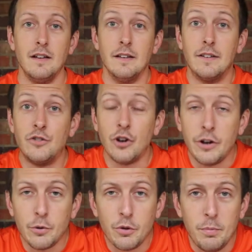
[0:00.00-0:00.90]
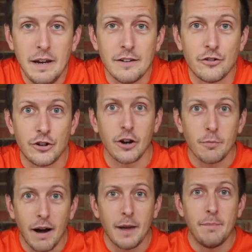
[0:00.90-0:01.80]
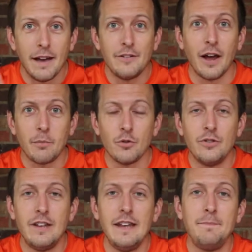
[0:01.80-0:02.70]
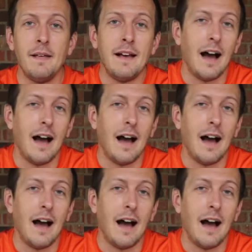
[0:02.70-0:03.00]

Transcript: Since you're here with me to share my bedtime routine,